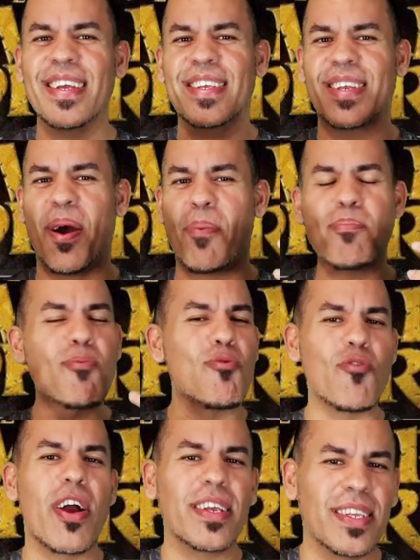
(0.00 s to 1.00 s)
is a
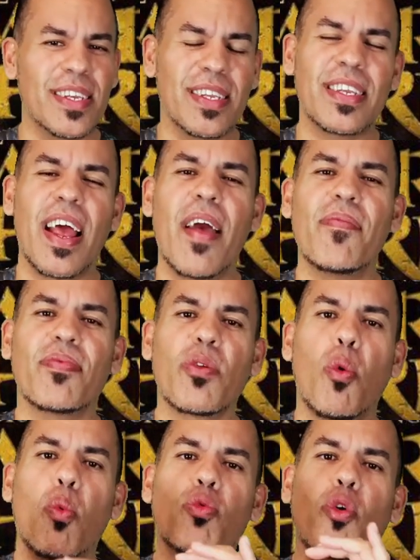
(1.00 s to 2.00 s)
presence, and
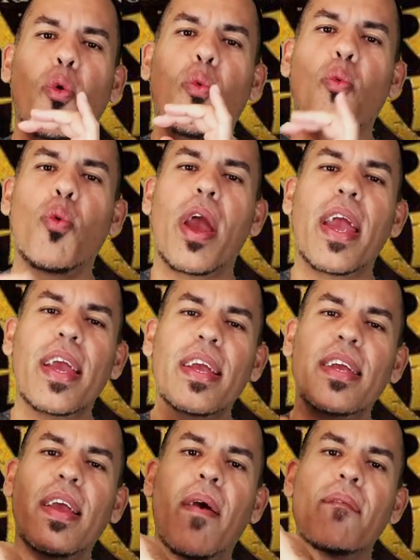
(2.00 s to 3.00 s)
the
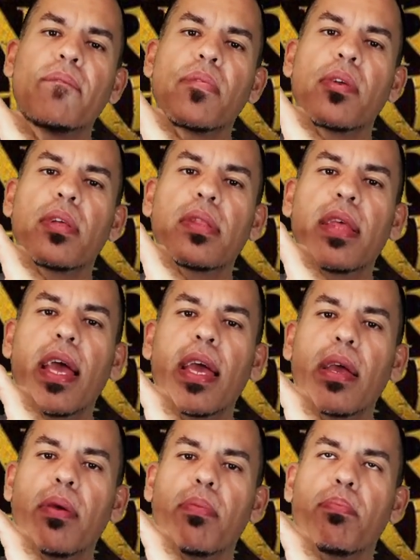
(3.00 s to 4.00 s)
way
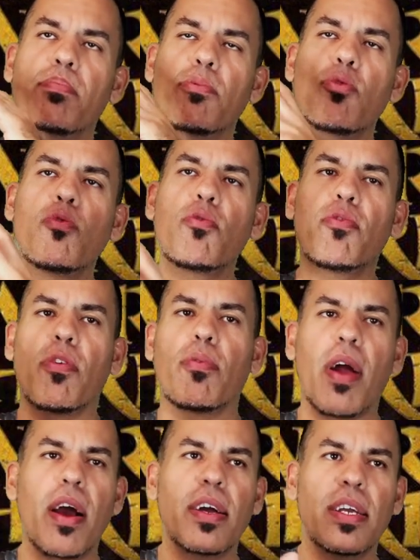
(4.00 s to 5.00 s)
they move
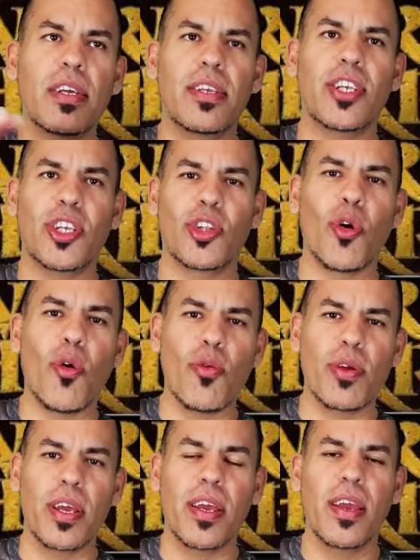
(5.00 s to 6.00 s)
around his
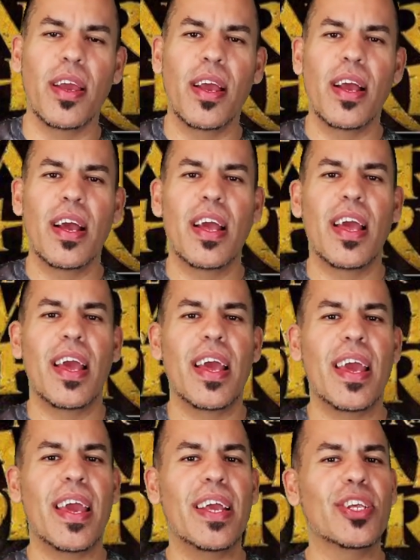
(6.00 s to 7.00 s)
story
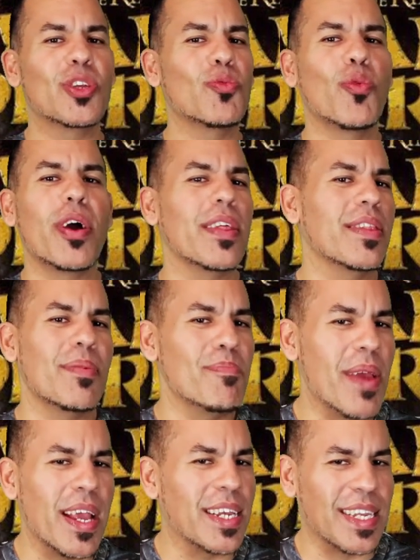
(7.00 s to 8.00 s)
is what
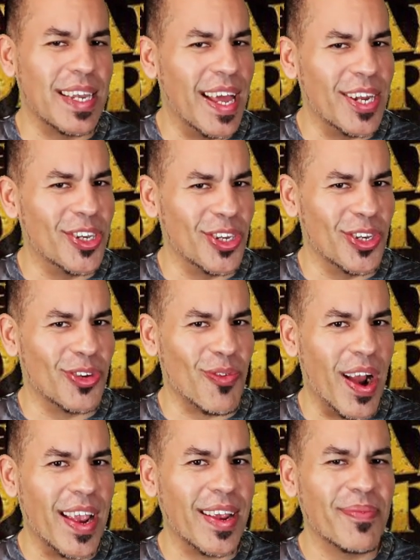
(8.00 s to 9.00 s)
makes legends,
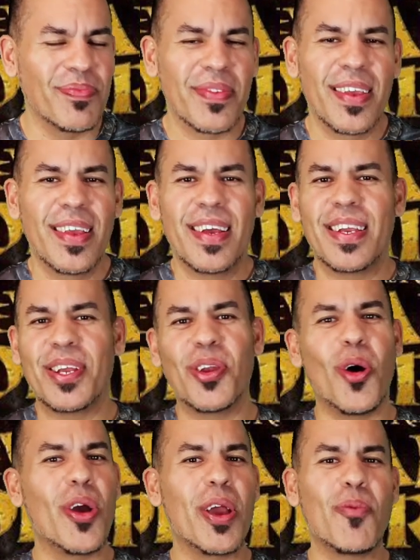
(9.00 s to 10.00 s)
right?
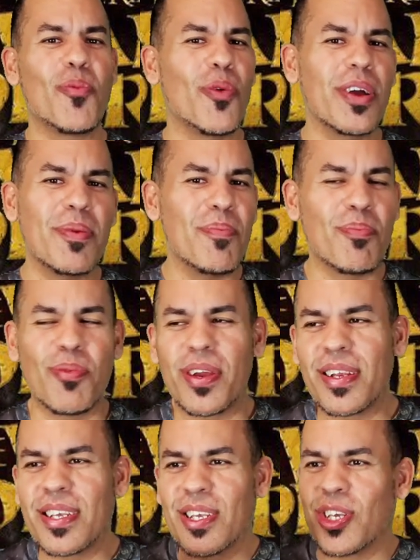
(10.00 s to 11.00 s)
And what
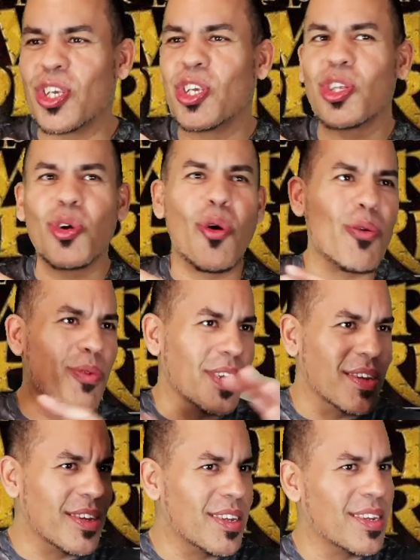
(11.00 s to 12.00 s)
brings the
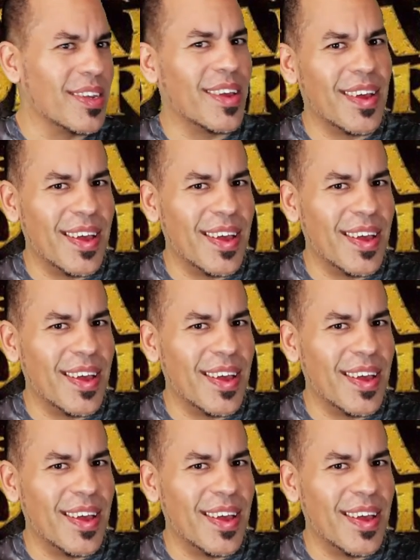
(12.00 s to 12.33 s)
stories